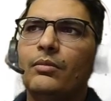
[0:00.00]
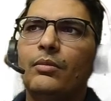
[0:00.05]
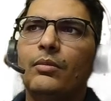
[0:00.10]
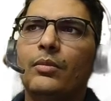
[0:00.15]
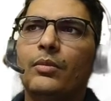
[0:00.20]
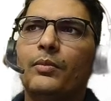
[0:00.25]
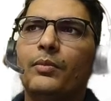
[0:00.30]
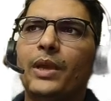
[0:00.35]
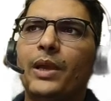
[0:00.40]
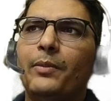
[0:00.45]

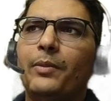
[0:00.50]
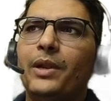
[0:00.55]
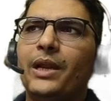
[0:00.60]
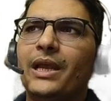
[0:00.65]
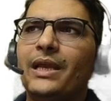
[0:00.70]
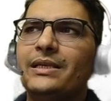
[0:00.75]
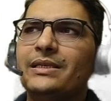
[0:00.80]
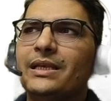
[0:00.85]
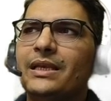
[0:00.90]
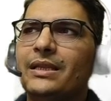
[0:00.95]

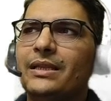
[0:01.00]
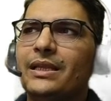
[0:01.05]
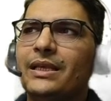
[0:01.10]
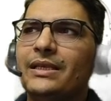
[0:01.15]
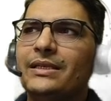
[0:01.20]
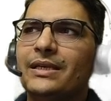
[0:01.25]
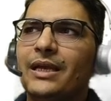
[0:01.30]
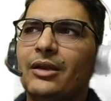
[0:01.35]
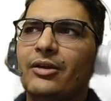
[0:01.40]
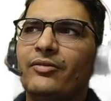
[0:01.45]
memorizing
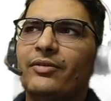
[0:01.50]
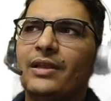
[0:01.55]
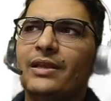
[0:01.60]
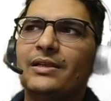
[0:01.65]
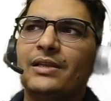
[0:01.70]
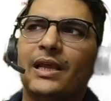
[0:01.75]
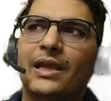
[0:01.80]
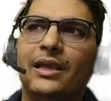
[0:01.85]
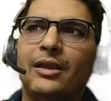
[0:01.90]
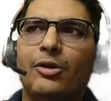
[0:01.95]
these kind of things
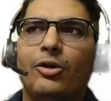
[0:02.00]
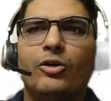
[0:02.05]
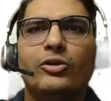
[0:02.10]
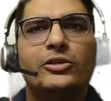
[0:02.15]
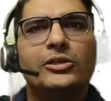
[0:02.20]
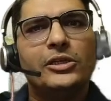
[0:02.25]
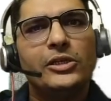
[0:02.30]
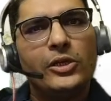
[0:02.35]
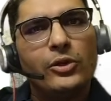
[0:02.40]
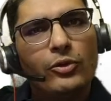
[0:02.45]
like
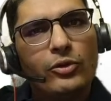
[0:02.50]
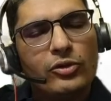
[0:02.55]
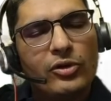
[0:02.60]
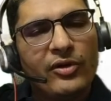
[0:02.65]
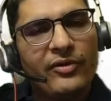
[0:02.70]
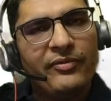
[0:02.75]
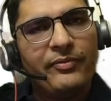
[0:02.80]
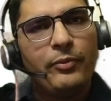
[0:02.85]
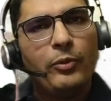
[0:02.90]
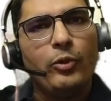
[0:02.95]
longitude
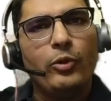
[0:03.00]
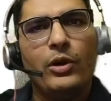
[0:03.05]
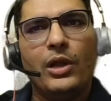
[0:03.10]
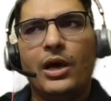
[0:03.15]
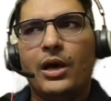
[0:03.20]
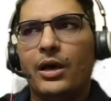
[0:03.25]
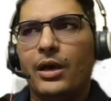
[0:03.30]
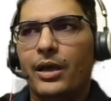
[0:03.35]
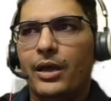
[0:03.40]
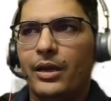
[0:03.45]
of Pune
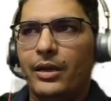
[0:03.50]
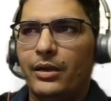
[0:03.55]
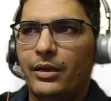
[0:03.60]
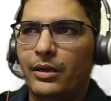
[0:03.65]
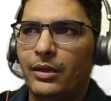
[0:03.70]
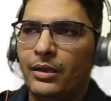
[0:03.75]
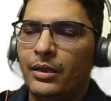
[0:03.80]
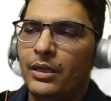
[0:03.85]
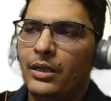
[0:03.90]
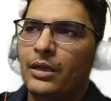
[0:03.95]

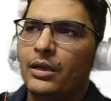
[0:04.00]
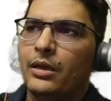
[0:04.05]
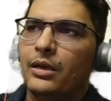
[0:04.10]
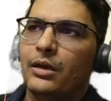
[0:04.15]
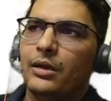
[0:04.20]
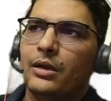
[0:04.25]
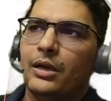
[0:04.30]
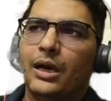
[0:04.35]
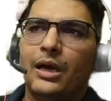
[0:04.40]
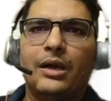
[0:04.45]
and
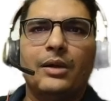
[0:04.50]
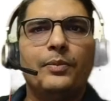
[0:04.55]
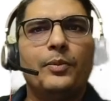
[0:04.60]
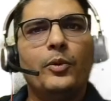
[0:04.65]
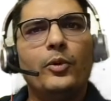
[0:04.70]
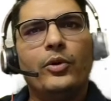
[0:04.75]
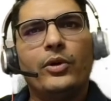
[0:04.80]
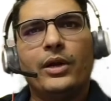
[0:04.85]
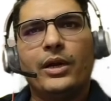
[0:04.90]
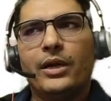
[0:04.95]

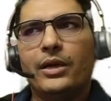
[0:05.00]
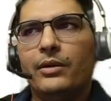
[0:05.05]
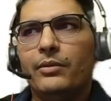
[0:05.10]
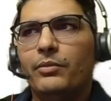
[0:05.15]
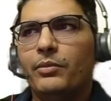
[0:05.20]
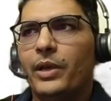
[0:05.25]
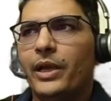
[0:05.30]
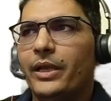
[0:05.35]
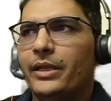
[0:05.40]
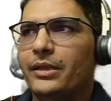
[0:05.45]
Nagpur
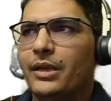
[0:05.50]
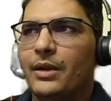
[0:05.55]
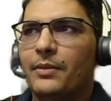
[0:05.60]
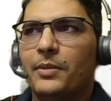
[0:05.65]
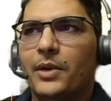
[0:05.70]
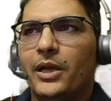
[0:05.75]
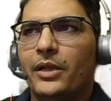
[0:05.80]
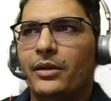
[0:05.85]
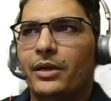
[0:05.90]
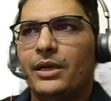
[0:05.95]
and
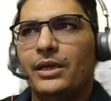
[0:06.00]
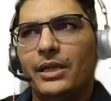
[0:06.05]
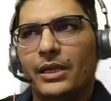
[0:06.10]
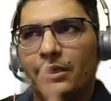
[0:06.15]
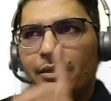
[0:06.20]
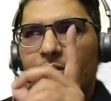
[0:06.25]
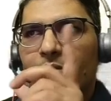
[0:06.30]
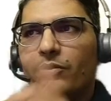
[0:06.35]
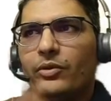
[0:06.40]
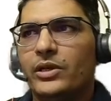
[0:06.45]
Hyderabad, right?
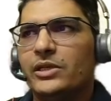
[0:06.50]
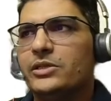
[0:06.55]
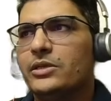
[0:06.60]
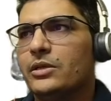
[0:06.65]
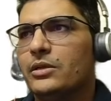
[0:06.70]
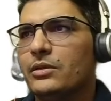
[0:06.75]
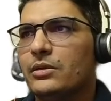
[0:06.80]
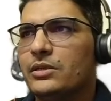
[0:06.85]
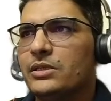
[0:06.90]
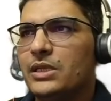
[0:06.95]
That
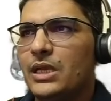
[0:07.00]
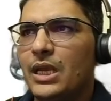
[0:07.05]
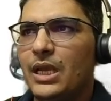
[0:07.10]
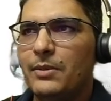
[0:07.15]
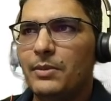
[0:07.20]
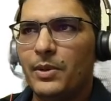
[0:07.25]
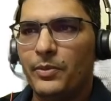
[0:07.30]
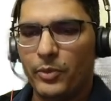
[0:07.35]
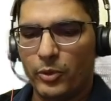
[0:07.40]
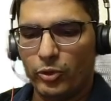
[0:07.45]
question.
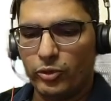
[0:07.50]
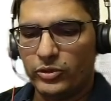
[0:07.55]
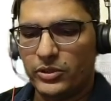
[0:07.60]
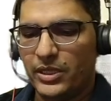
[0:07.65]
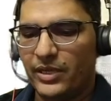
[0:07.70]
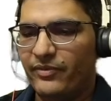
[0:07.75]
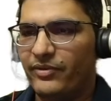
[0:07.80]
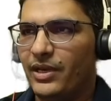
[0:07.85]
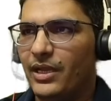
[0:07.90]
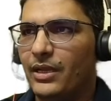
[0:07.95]
Same approach
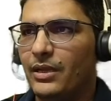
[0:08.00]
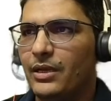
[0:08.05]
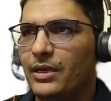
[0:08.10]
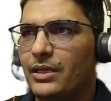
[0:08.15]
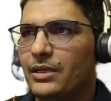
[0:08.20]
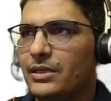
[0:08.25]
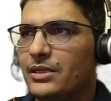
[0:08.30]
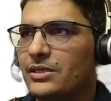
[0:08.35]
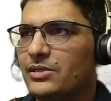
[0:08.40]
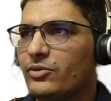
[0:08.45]
they have taken
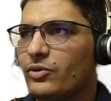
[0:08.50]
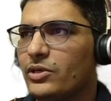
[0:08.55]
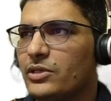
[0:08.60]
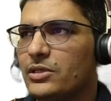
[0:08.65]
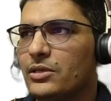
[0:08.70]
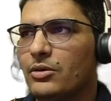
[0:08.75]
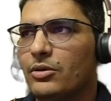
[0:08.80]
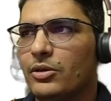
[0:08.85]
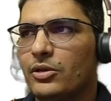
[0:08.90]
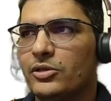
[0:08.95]
in this
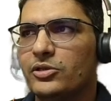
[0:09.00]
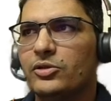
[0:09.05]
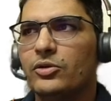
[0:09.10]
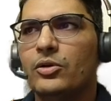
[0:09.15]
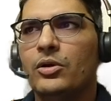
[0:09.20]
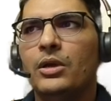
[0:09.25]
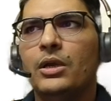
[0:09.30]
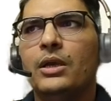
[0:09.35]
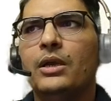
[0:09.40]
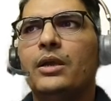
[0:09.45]
question also,
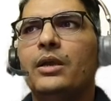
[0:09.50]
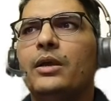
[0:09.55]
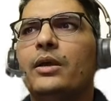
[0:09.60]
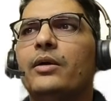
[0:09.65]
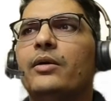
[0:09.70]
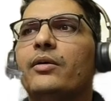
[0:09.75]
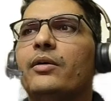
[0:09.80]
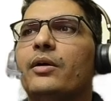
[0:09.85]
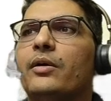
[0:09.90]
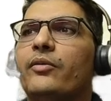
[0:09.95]

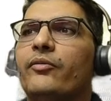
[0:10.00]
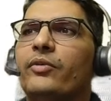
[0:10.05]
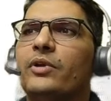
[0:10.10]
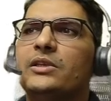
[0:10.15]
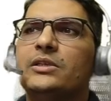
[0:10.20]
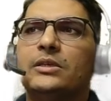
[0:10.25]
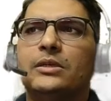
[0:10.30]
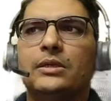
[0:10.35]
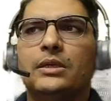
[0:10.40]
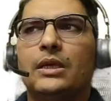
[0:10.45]

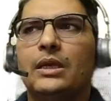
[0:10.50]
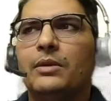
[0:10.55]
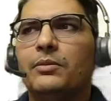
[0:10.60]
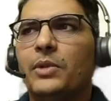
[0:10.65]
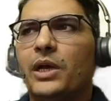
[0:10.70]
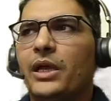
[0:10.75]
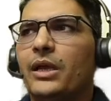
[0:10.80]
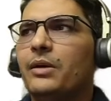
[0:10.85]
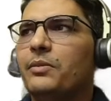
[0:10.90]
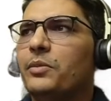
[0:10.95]
which in
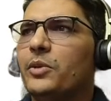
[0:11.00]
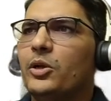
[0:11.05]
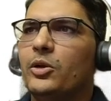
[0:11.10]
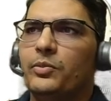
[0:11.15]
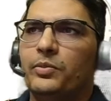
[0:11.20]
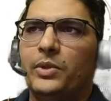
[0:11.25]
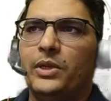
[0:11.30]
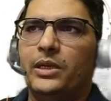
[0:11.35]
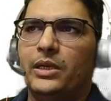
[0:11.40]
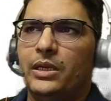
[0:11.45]
my humble
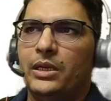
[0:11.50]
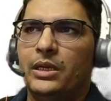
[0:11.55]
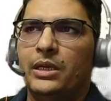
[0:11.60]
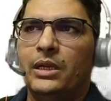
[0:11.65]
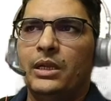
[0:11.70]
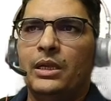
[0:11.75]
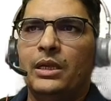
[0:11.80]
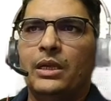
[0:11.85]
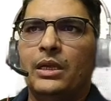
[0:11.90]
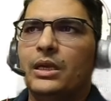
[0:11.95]
opinion
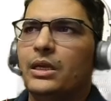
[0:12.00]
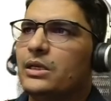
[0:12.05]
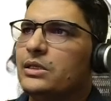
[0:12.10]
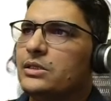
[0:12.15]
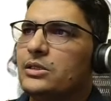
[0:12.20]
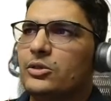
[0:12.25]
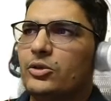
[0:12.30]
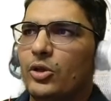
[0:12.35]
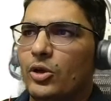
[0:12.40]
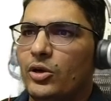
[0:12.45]

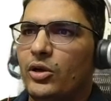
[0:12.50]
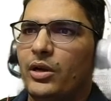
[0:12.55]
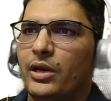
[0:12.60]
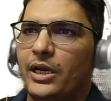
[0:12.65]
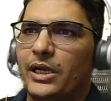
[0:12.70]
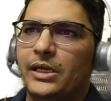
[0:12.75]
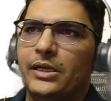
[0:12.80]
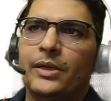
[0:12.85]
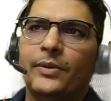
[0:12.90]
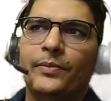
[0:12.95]
is not
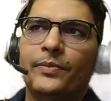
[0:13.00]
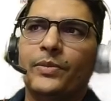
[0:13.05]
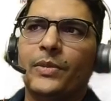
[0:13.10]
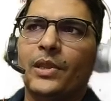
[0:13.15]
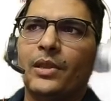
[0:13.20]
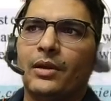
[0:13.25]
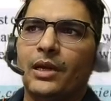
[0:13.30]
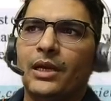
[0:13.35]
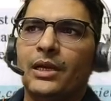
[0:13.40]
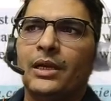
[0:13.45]
right.
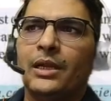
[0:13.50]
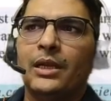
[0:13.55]
Right.